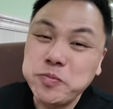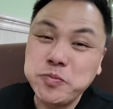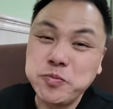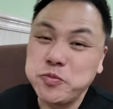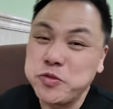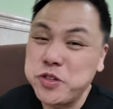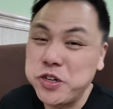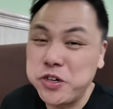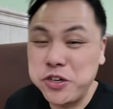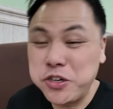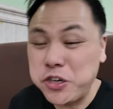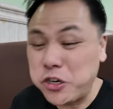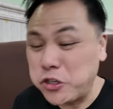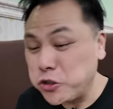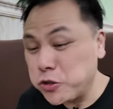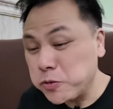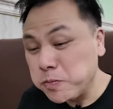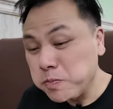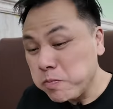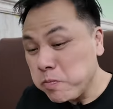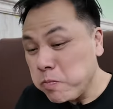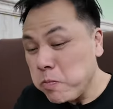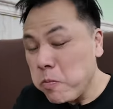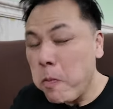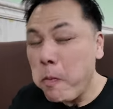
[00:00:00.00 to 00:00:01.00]
Very nice.
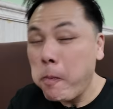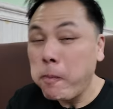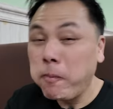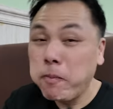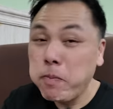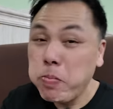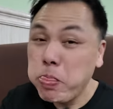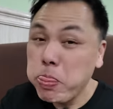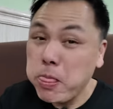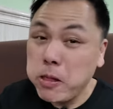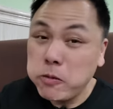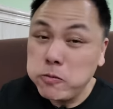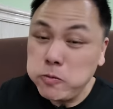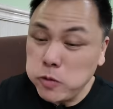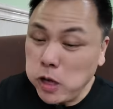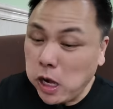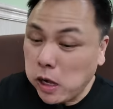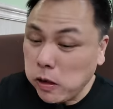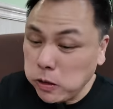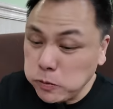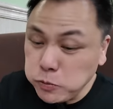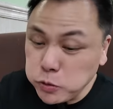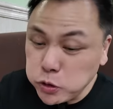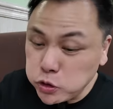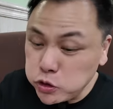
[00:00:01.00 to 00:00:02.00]

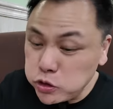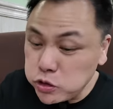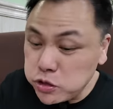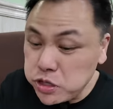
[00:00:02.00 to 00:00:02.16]
I'm just